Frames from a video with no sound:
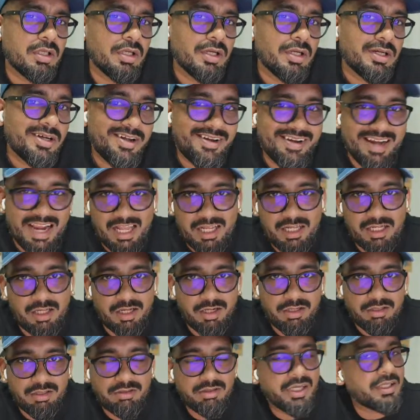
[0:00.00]
tracker,
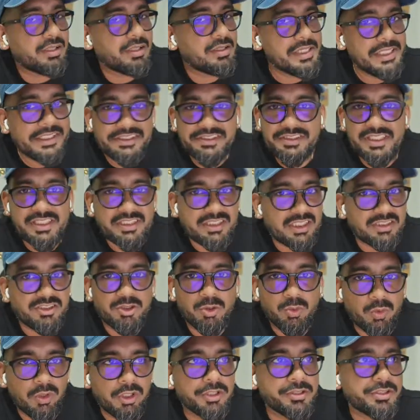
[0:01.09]
right? Literally, that's your
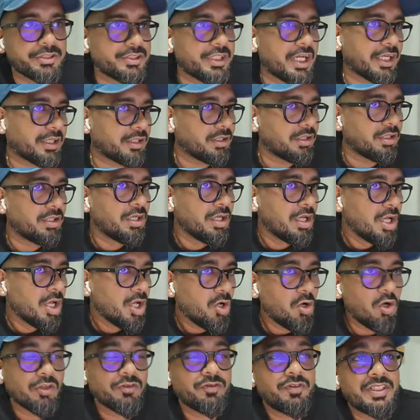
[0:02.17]
work tracker.
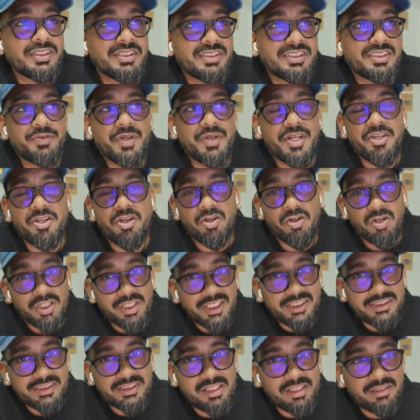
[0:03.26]
Confluence is where your
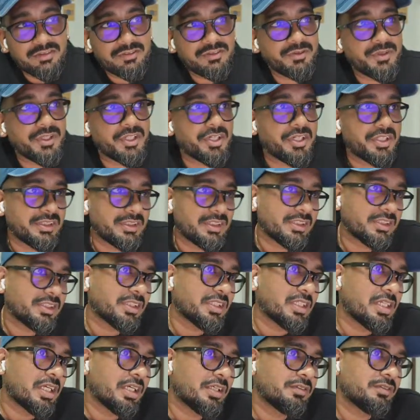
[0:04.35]
context lives, where your
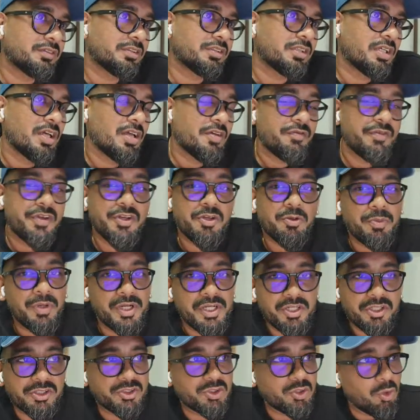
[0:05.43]
decision lives, where you build
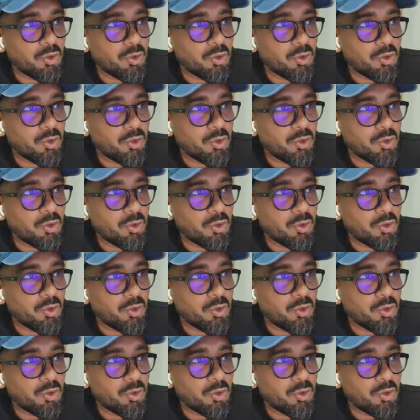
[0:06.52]
your scope